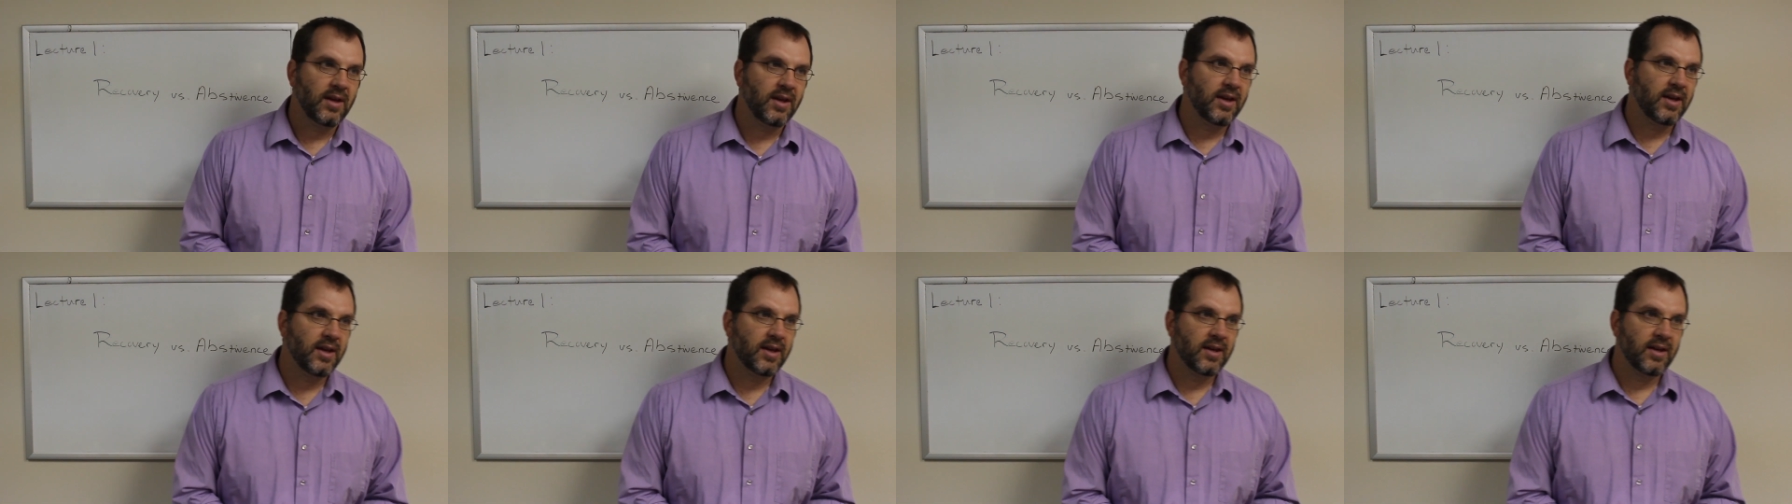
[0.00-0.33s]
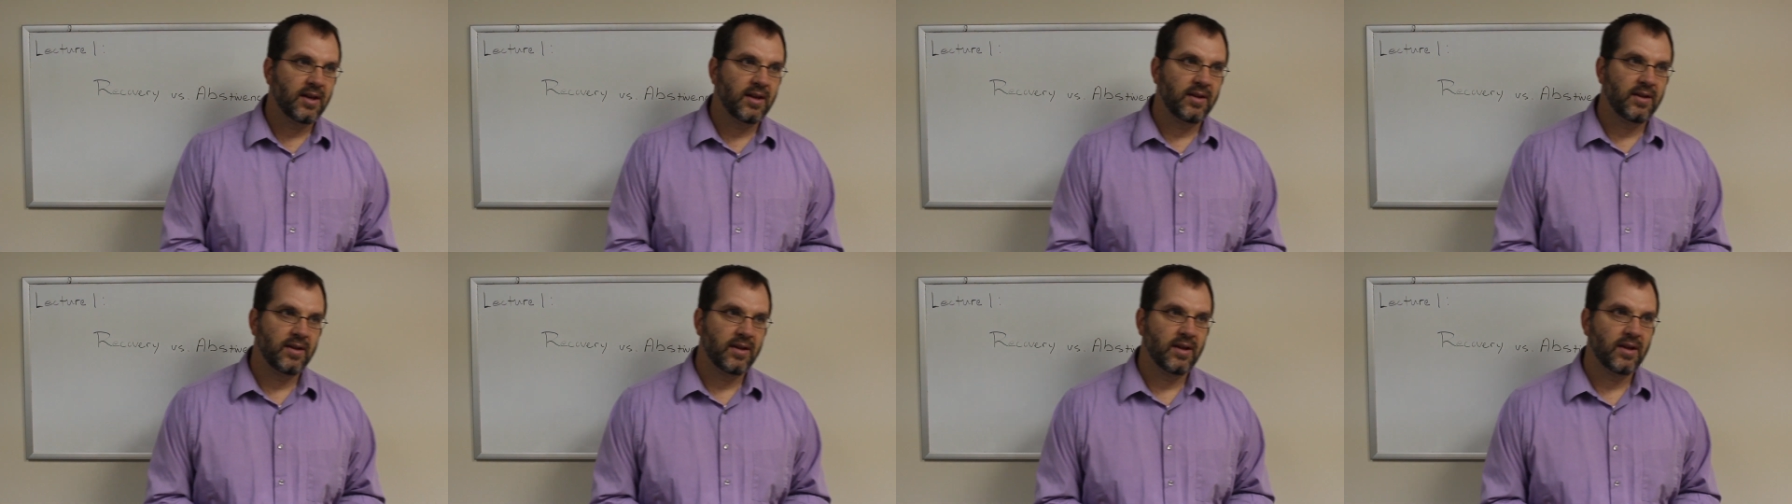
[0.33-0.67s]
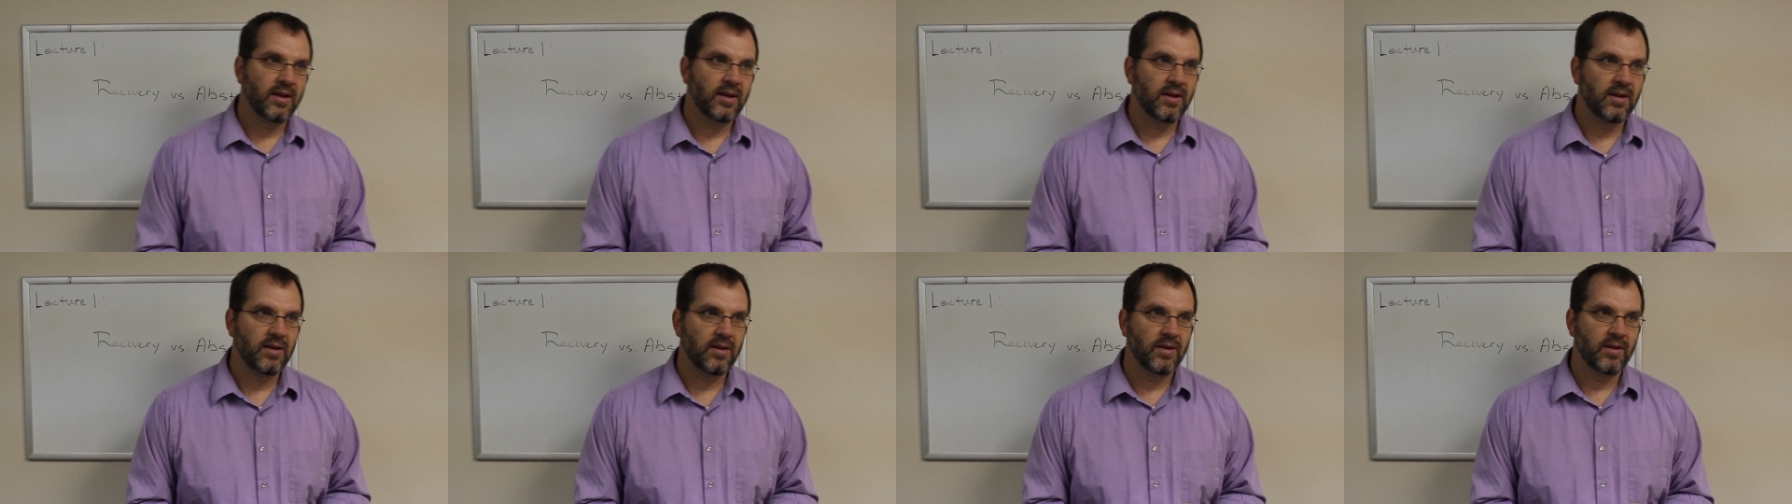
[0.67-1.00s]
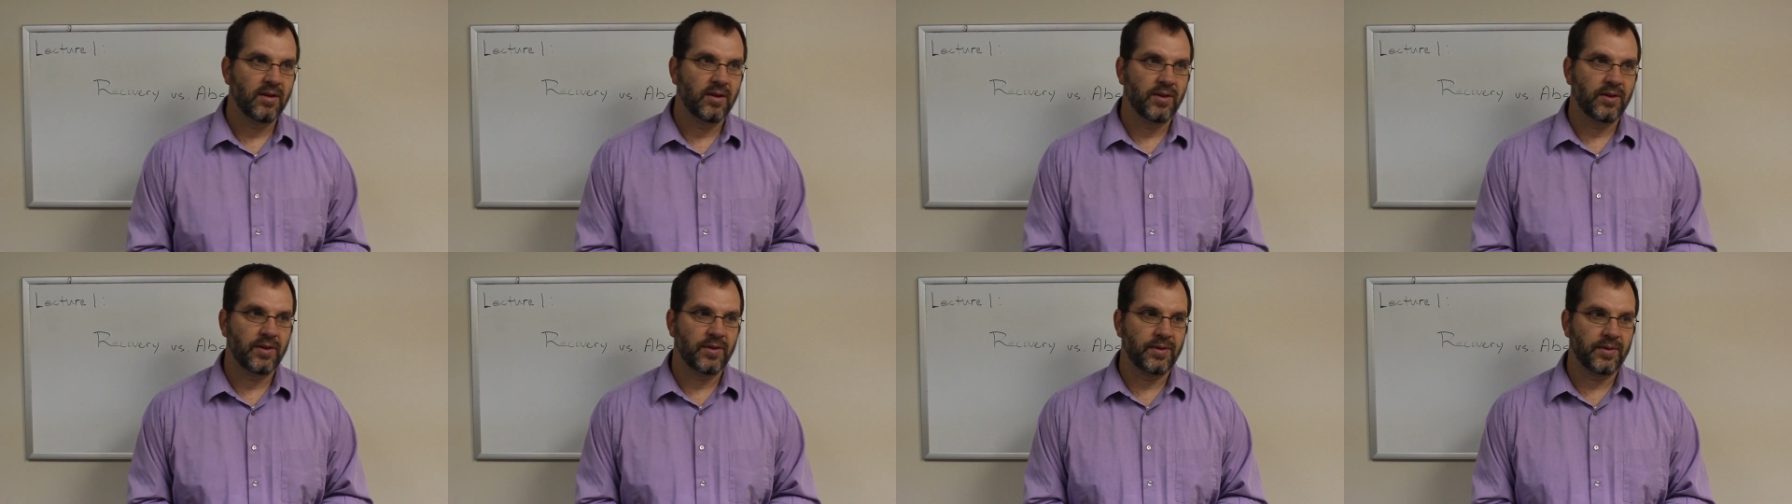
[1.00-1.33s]
And
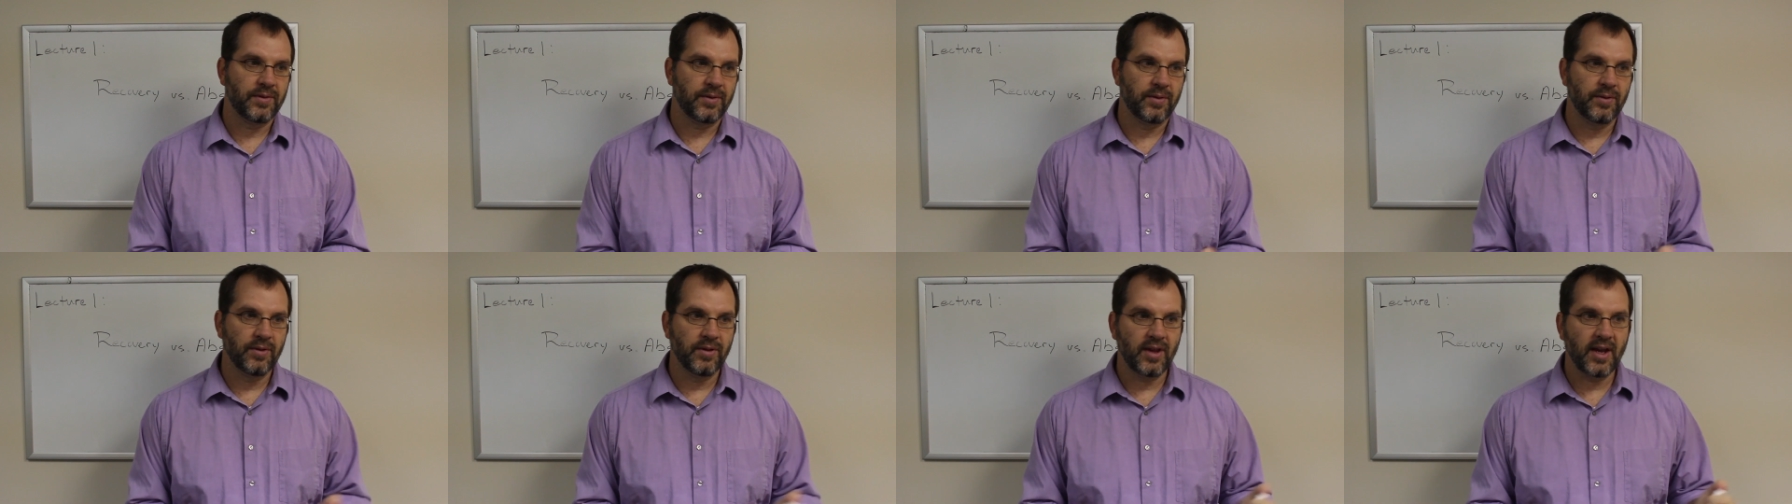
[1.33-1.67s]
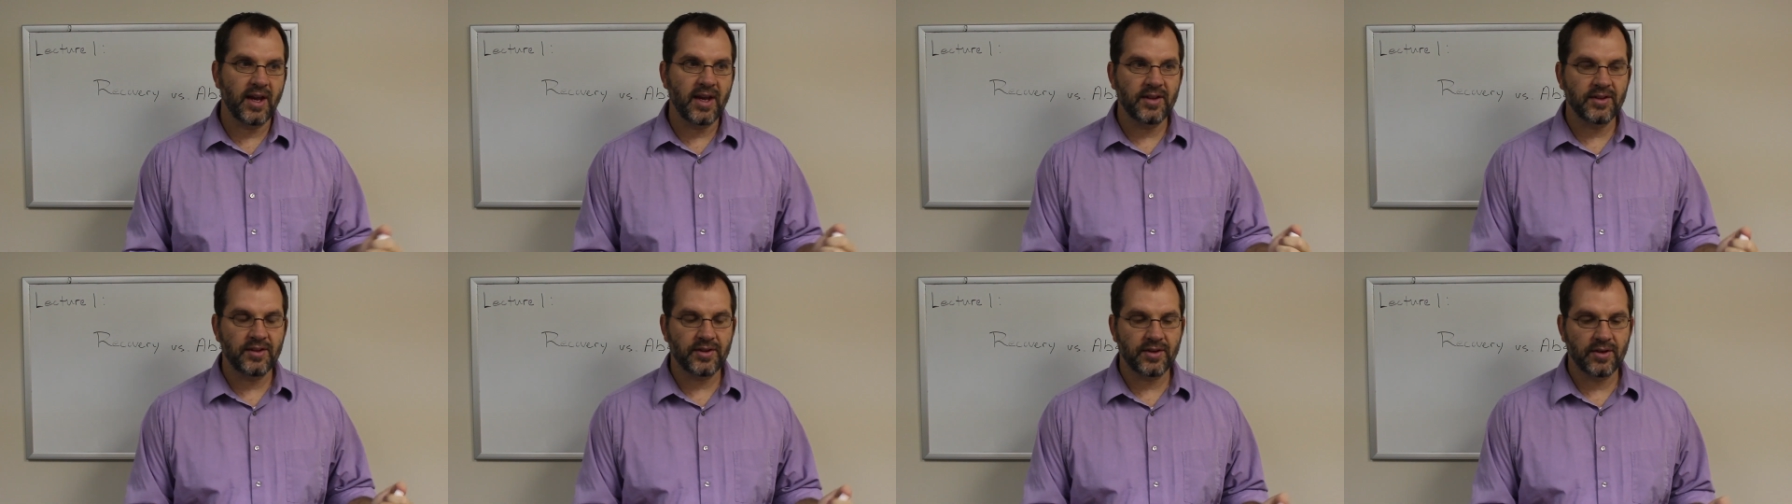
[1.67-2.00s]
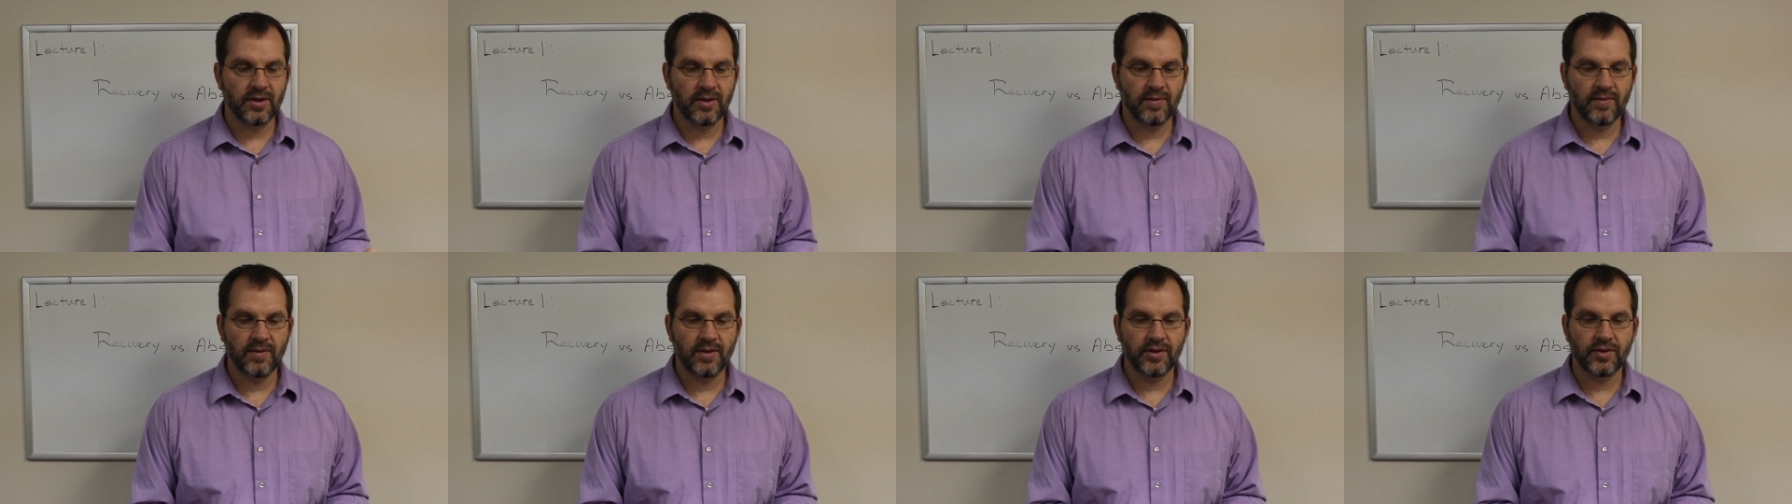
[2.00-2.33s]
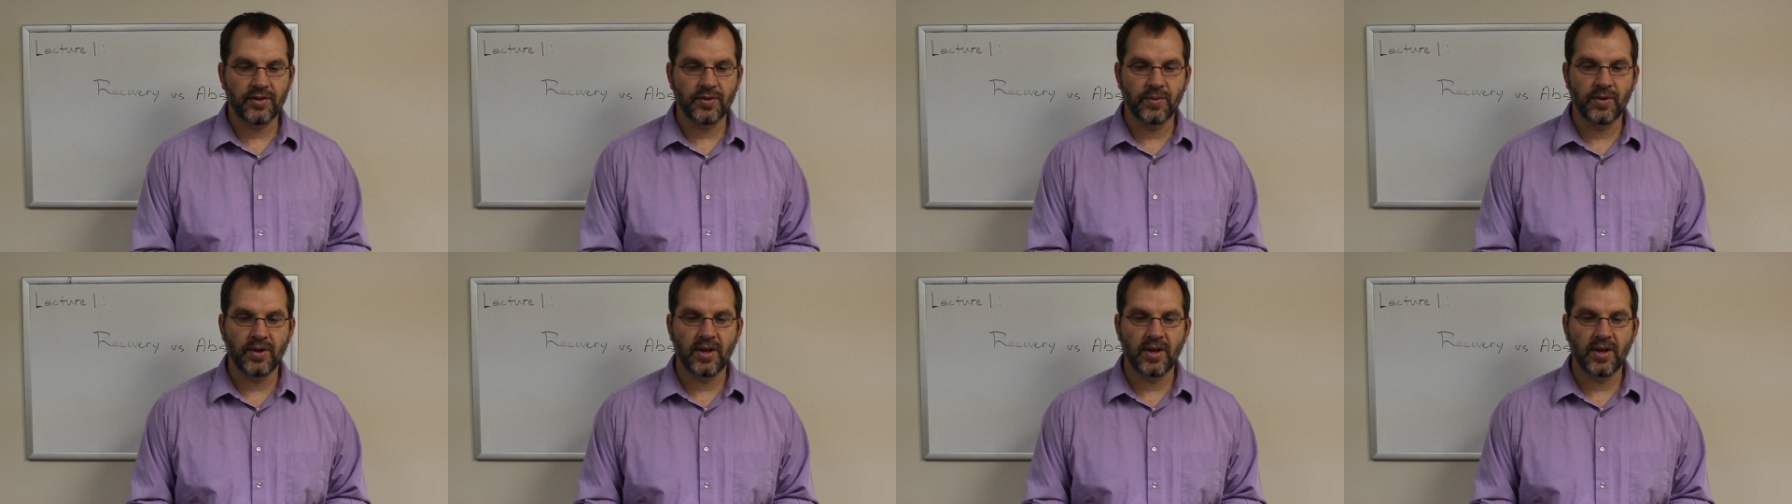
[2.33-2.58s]
through that service,